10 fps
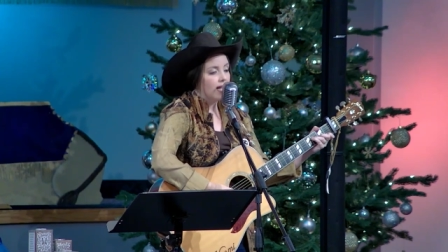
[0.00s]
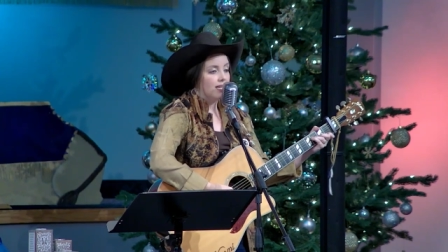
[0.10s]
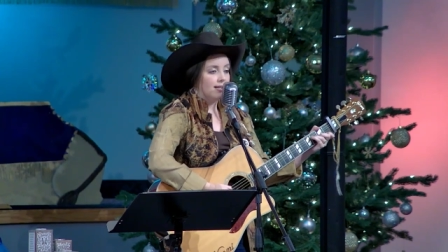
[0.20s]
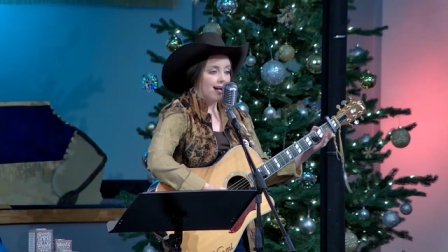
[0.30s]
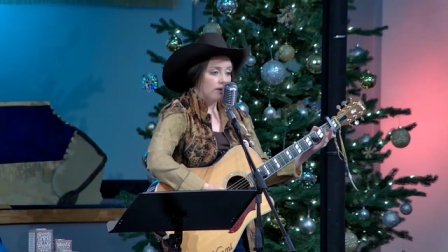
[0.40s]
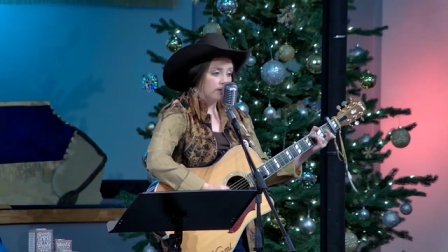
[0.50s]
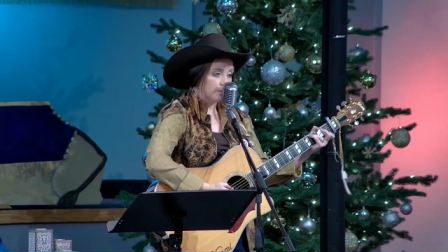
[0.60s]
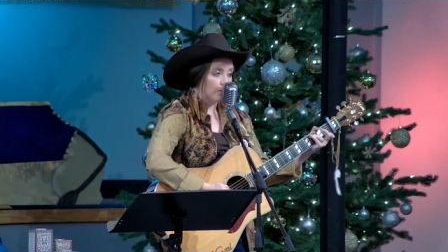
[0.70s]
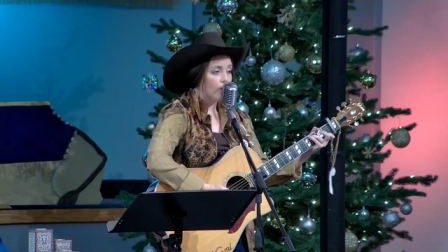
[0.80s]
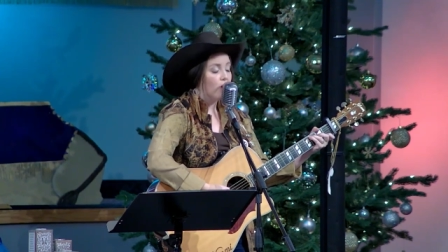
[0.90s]
And I
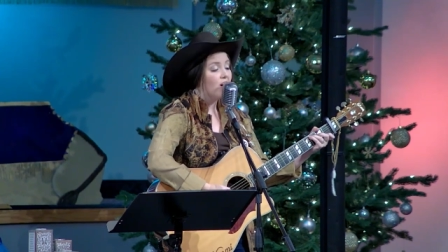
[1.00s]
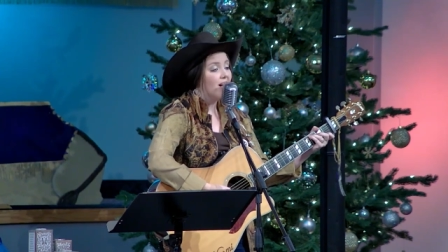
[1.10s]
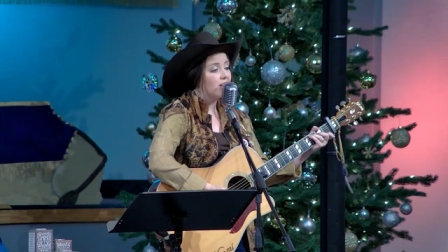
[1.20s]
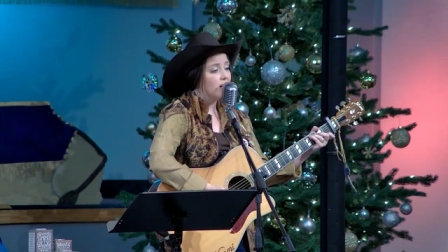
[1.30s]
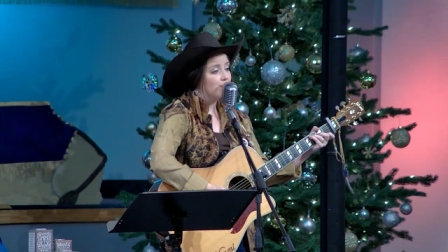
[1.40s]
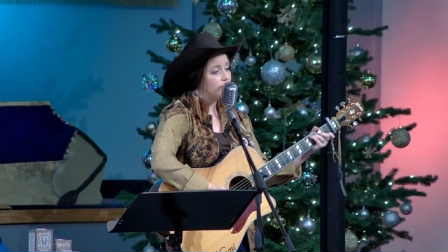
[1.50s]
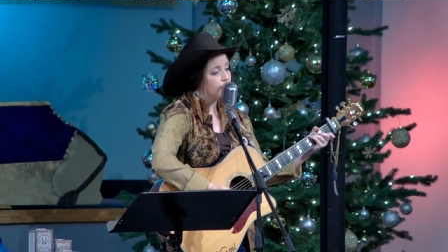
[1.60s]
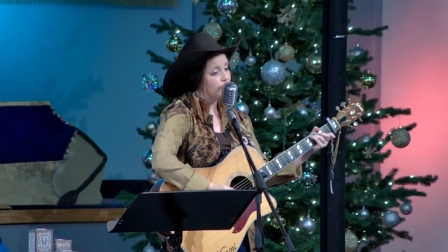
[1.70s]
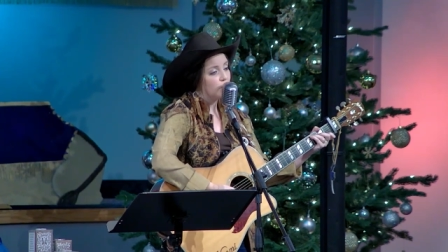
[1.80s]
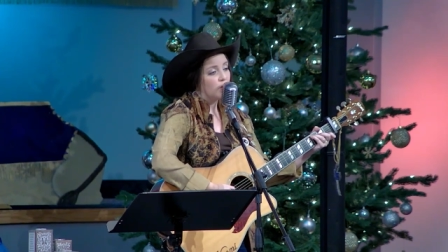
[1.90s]
was brought up
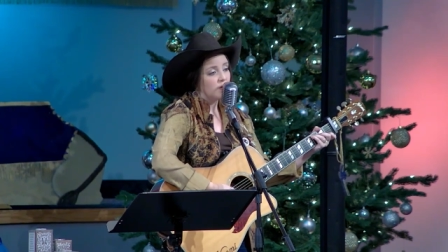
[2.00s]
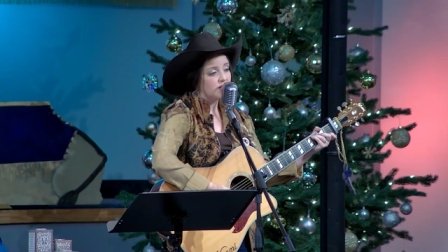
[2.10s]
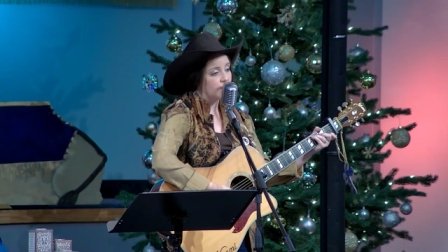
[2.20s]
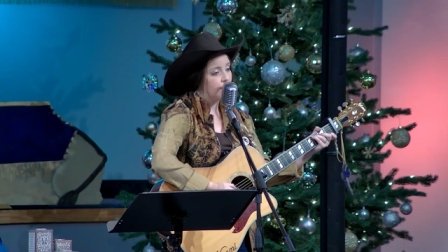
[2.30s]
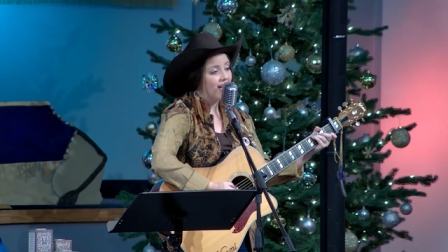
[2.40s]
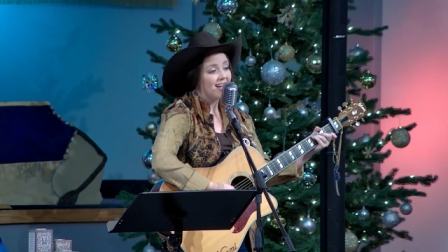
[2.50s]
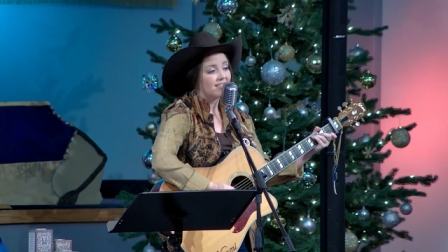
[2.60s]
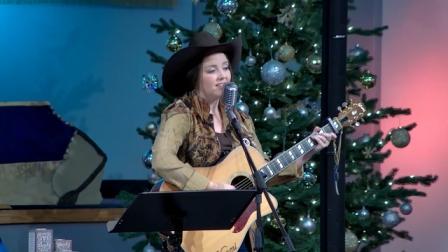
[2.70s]
to respect